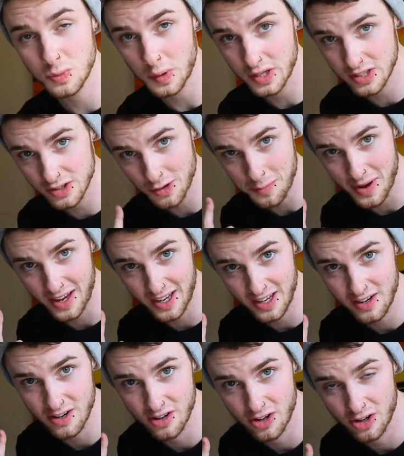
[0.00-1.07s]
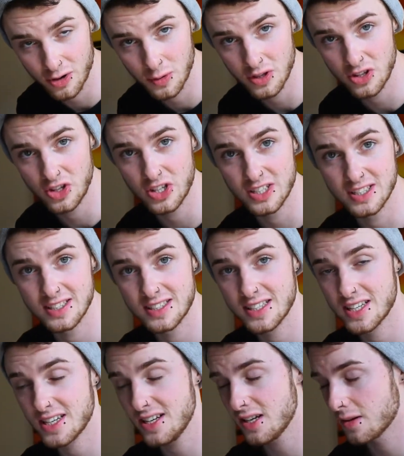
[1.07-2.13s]
One is on my head, I don't know whether you can
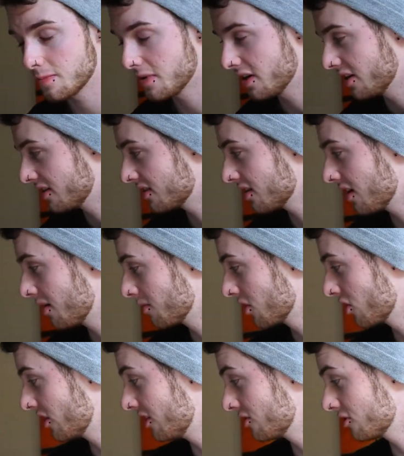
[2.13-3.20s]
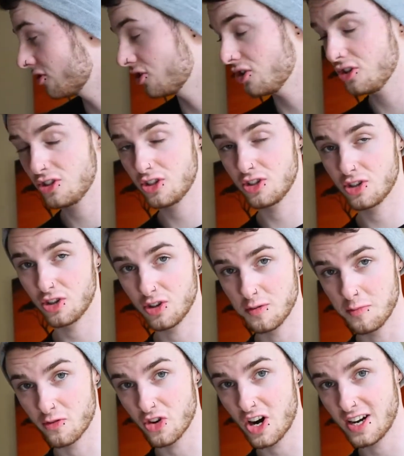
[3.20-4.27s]
see it, but I'm going to introduce you to
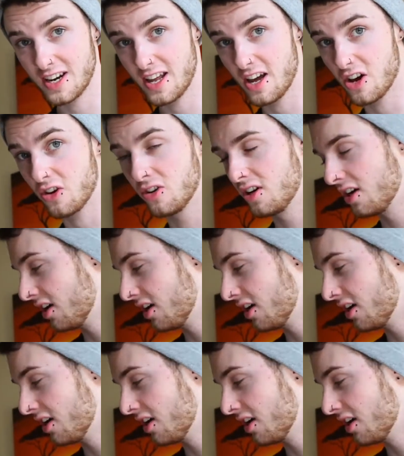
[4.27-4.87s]
them right now.